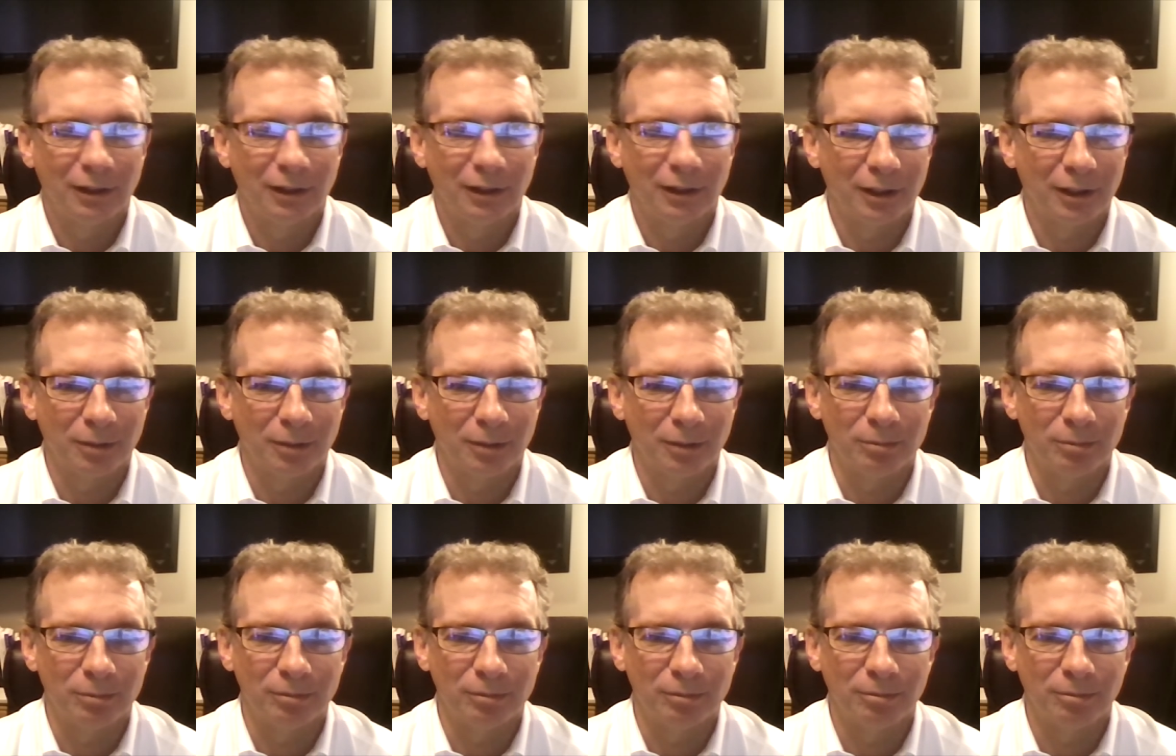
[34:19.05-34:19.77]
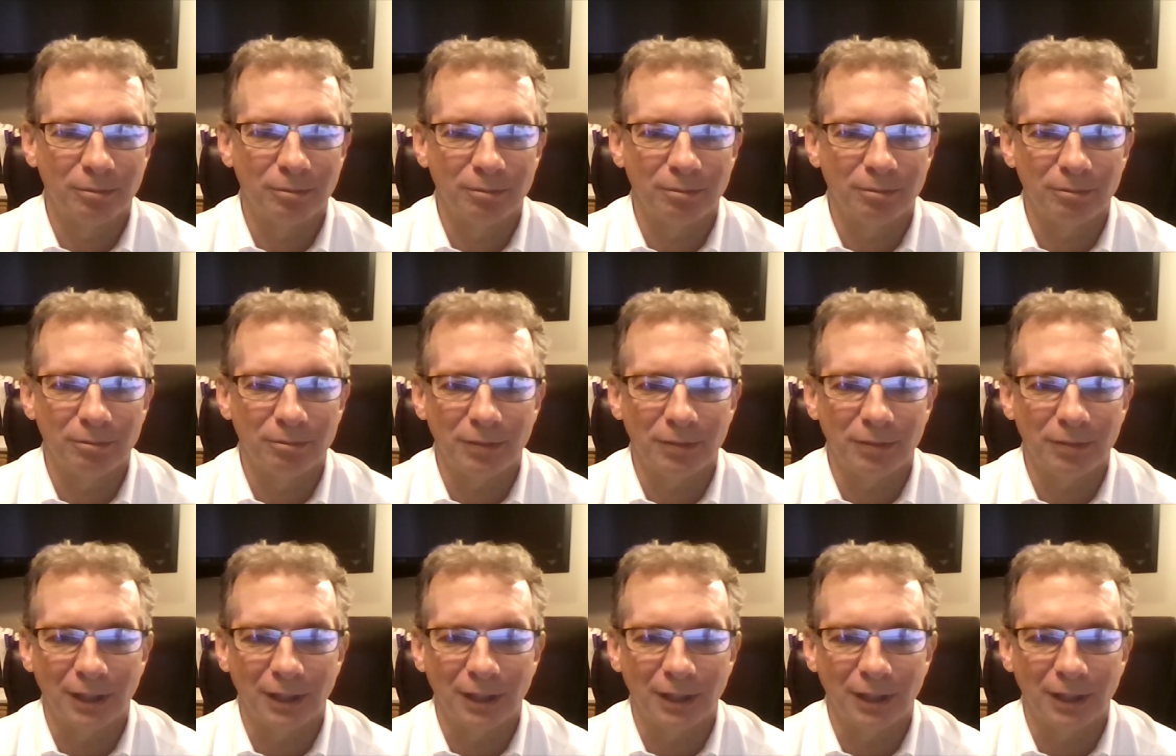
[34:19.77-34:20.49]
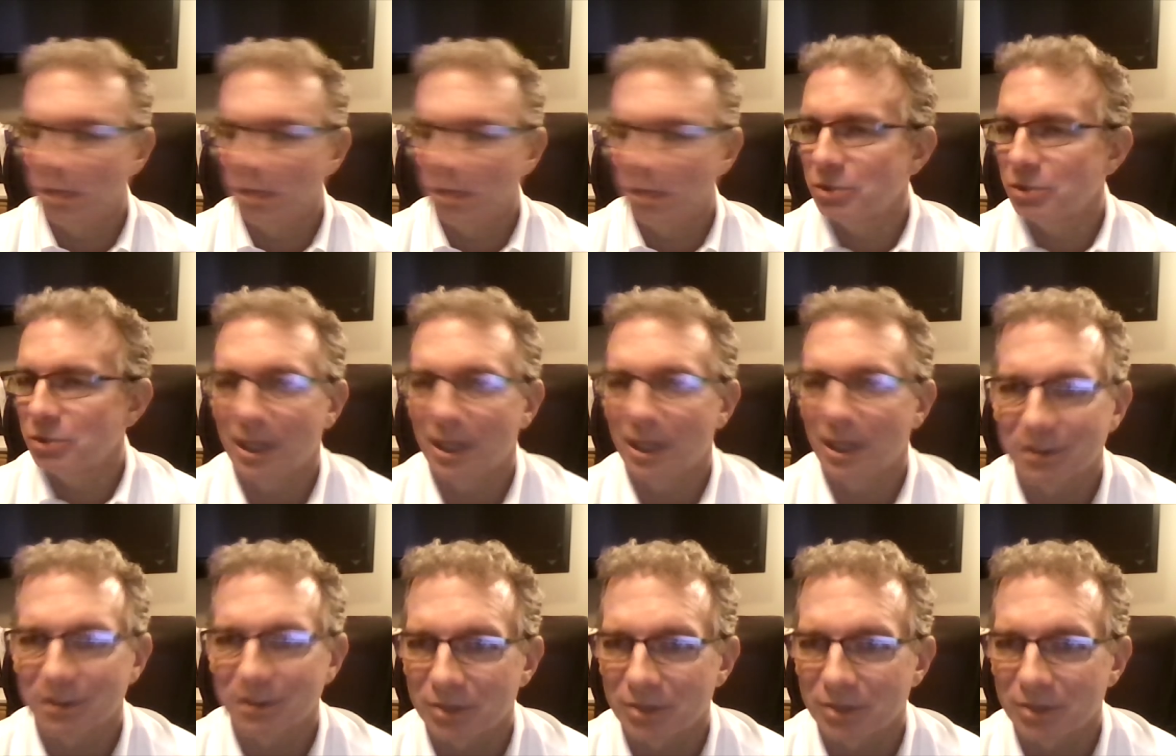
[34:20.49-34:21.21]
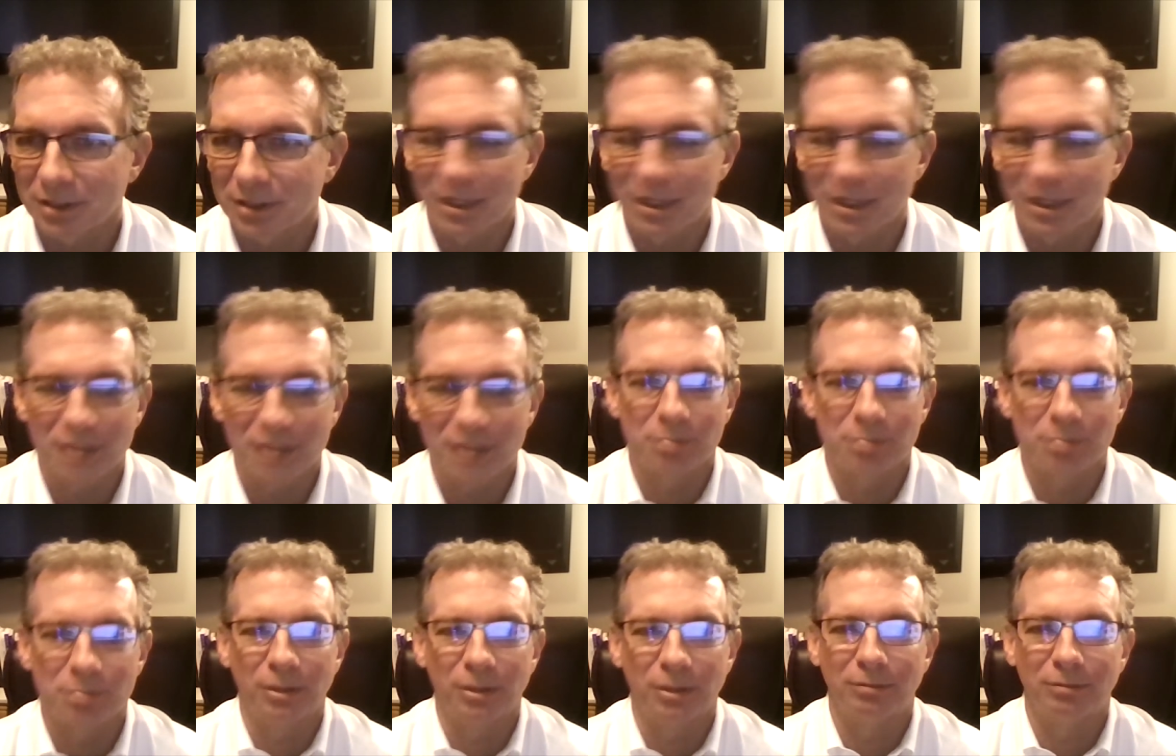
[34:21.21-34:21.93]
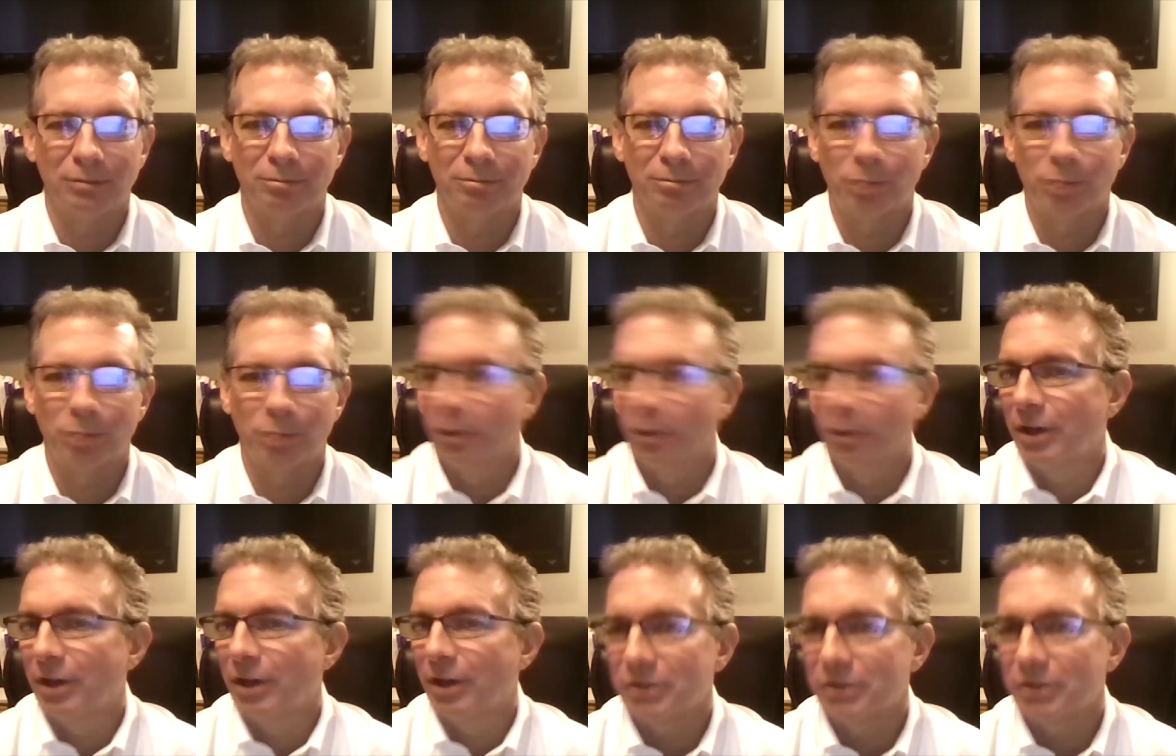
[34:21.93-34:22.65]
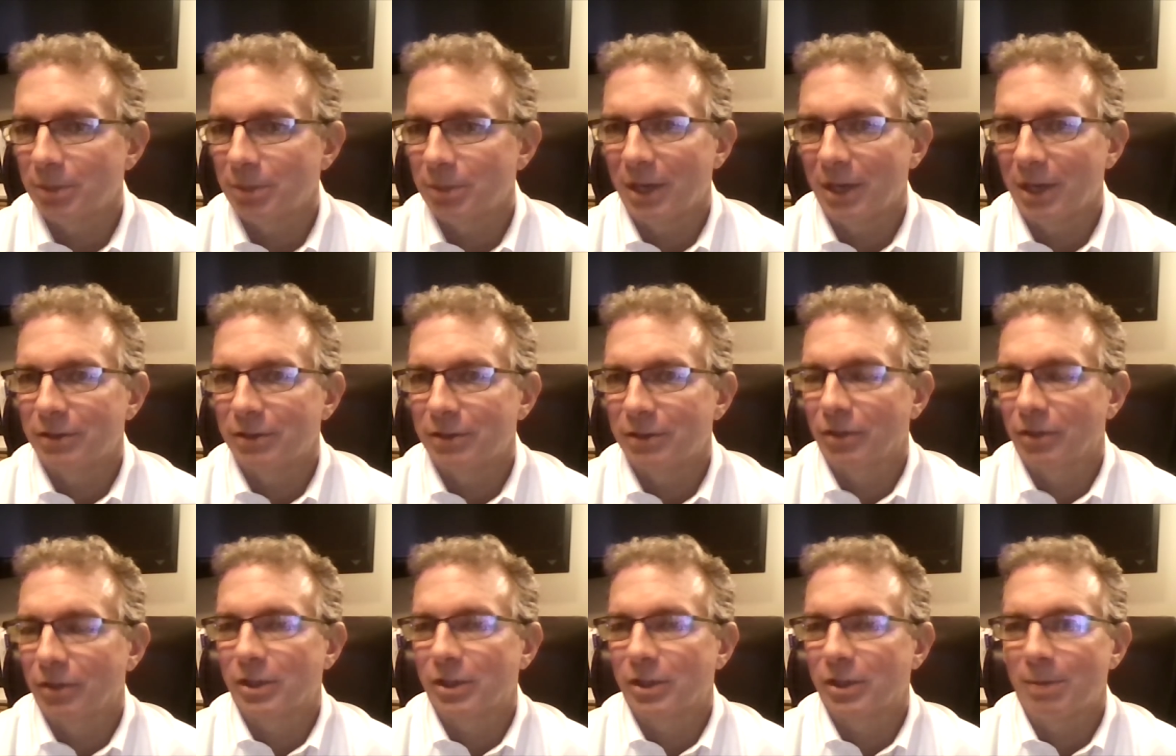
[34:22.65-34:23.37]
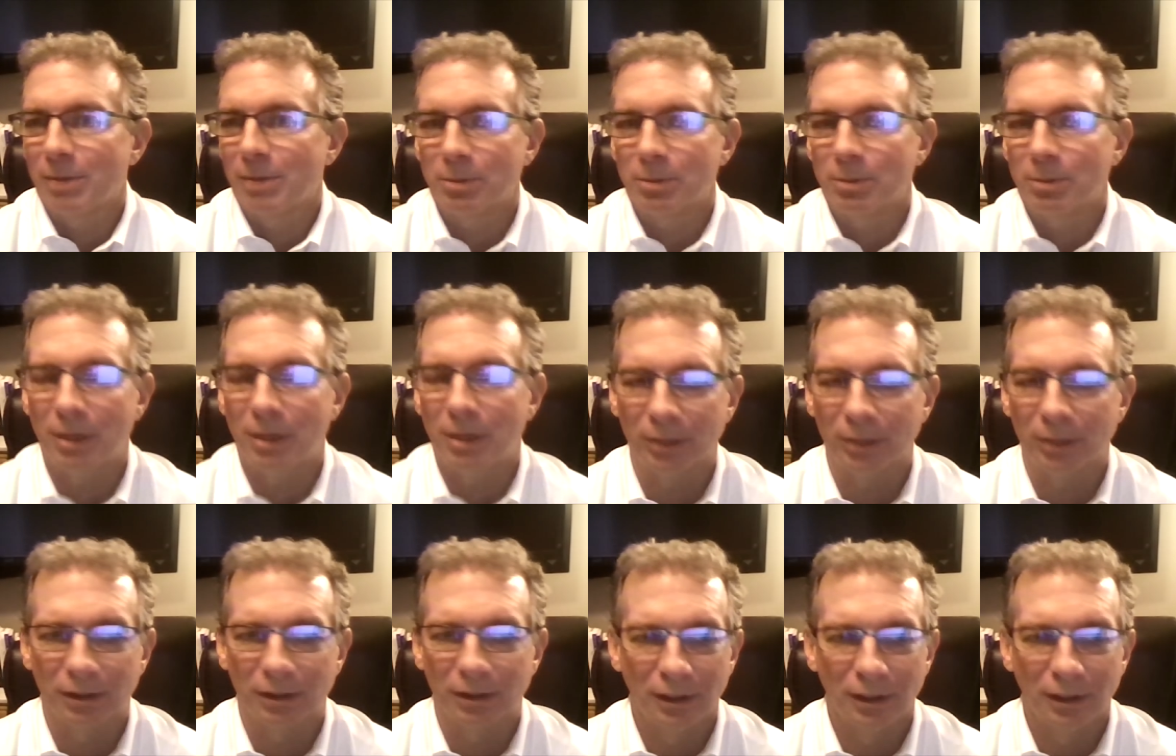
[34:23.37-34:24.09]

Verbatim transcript: and had no chance of success, but pulled it off somehow and took the company public.